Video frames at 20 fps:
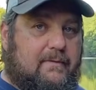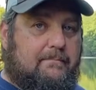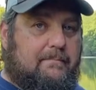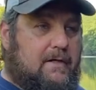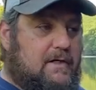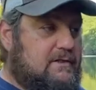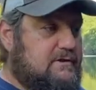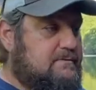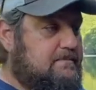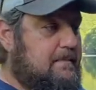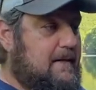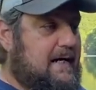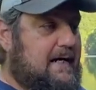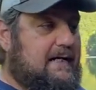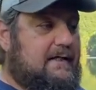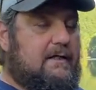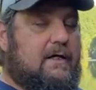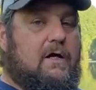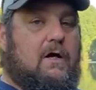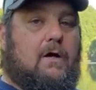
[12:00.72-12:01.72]

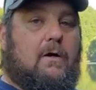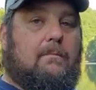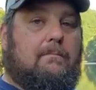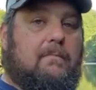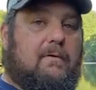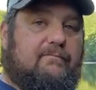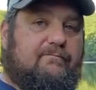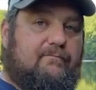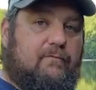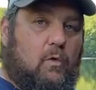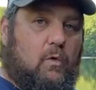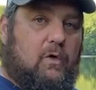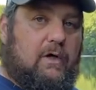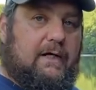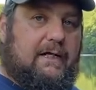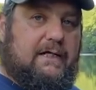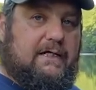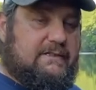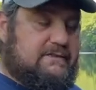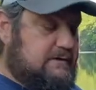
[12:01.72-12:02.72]
buzzbait before it
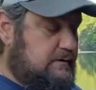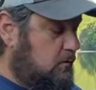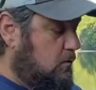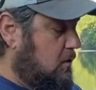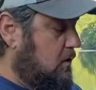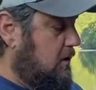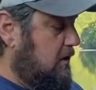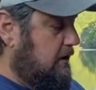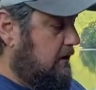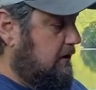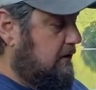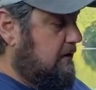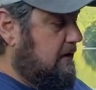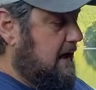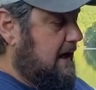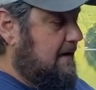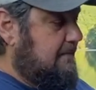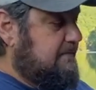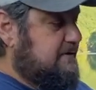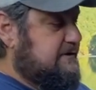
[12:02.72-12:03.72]
hits the water.
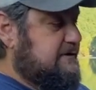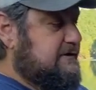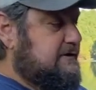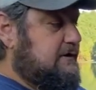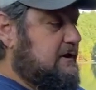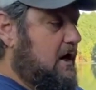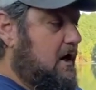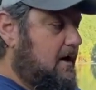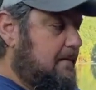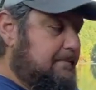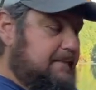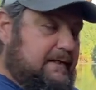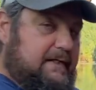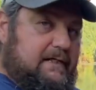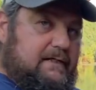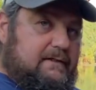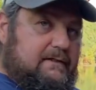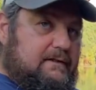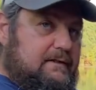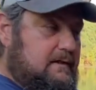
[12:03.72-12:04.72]
I'm stopping
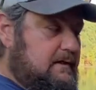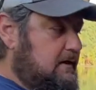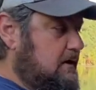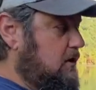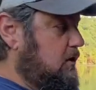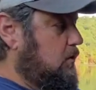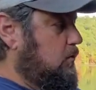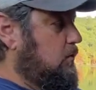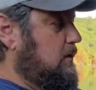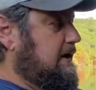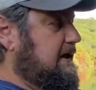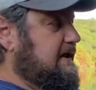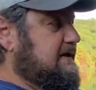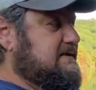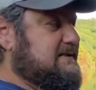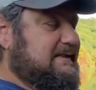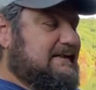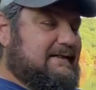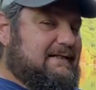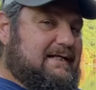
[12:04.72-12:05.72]
it when
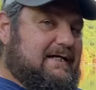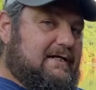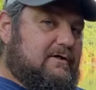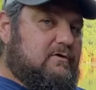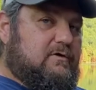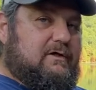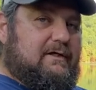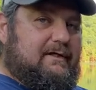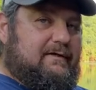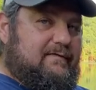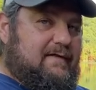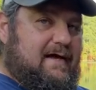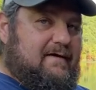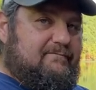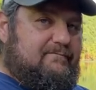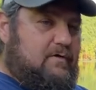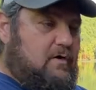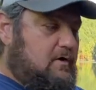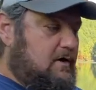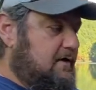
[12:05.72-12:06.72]
it's literally that
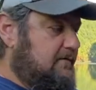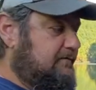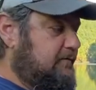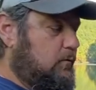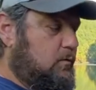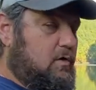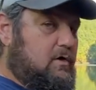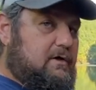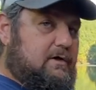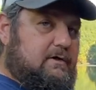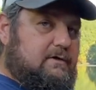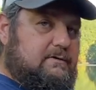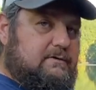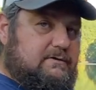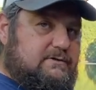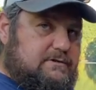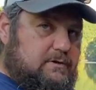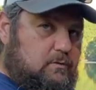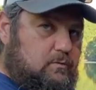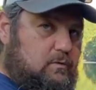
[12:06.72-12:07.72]
far off the water.
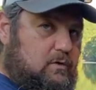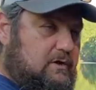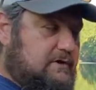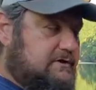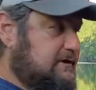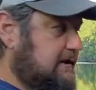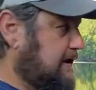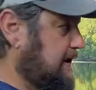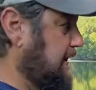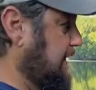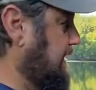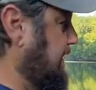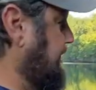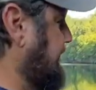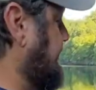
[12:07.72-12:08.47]
So watch again.